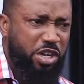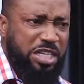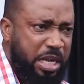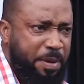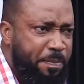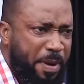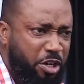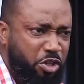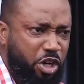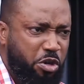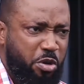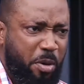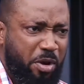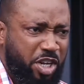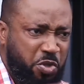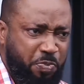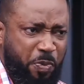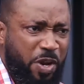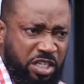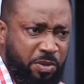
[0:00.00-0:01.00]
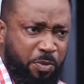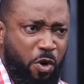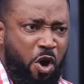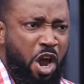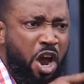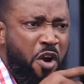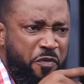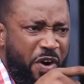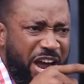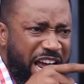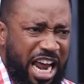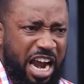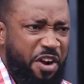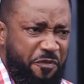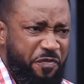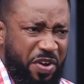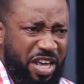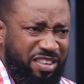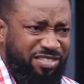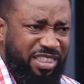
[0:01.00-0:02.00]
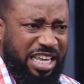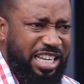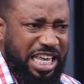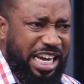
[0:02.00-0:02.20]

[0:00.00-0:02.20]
losing my job. You're responsible for everything